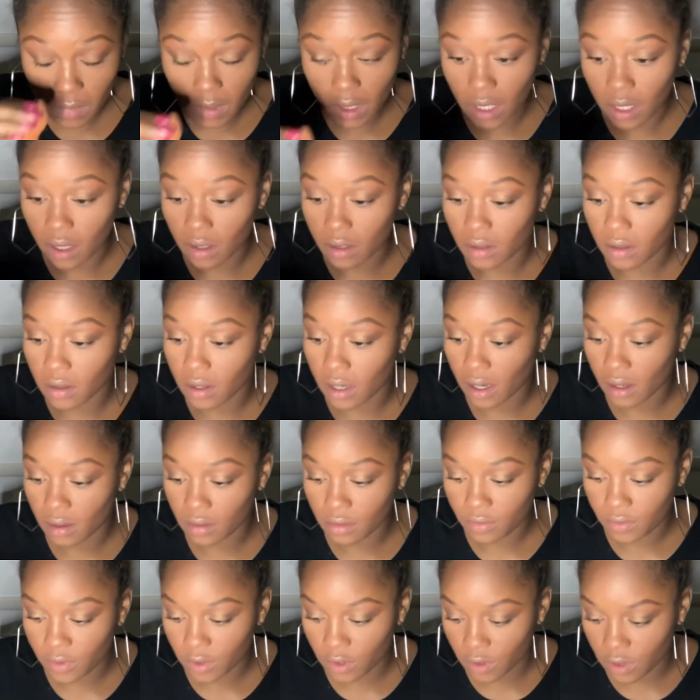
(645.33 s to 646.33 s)
I don't
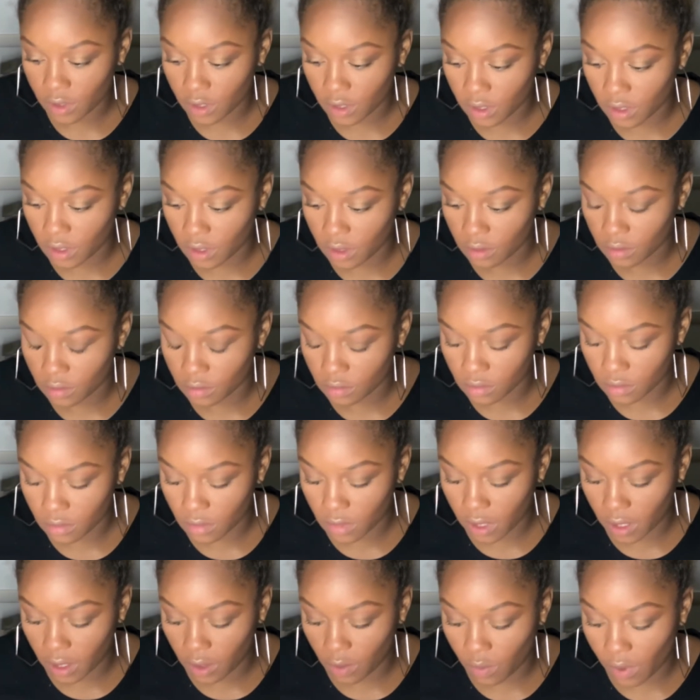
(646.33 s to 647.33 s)
even know what to do.
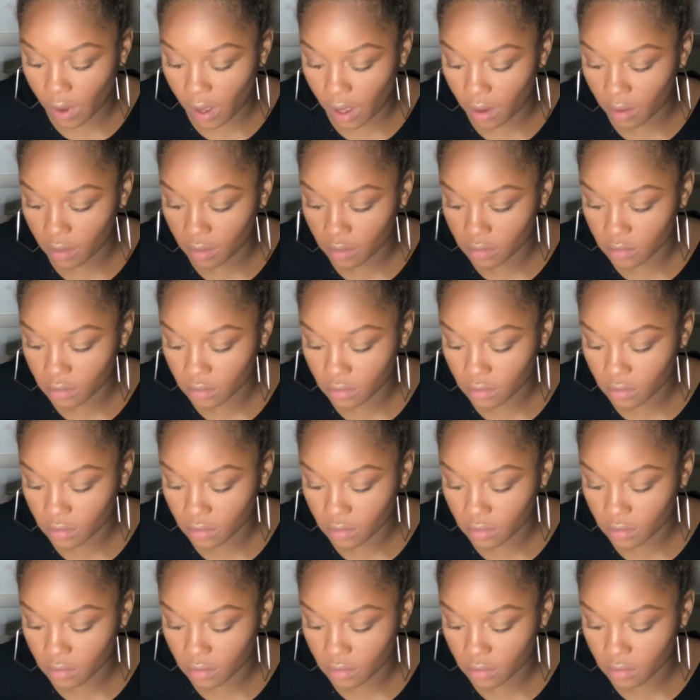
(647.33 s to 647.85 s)
Like, wow.